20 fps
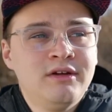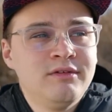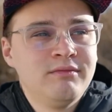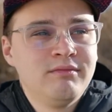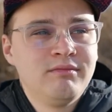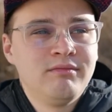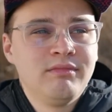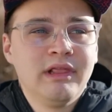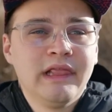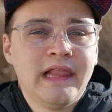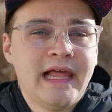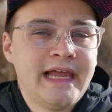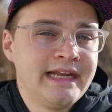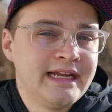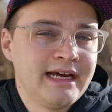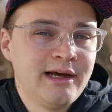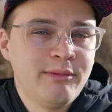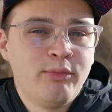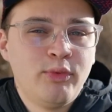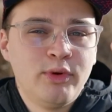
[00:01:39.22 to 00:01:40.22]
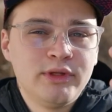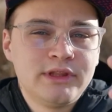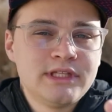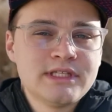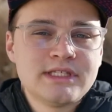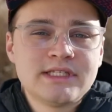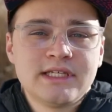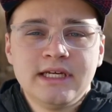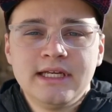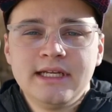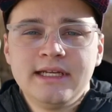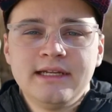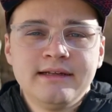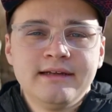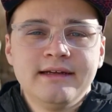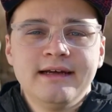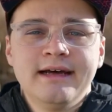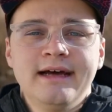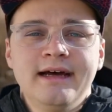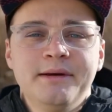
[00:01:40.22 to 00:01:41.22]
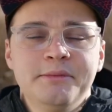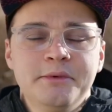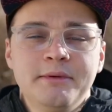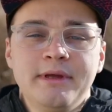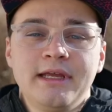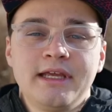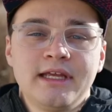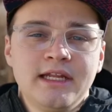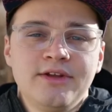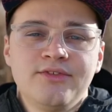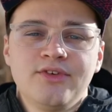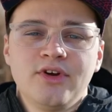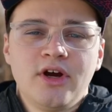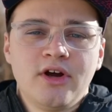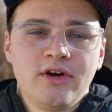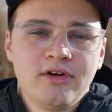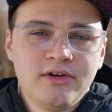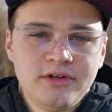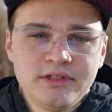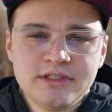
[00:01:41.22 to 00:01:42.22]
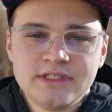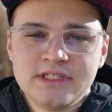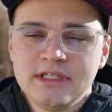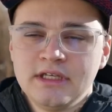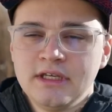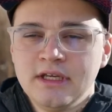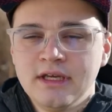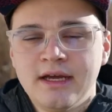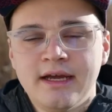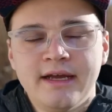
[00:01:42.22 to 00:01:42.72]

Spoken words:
light up with the sun and make it even harder to see.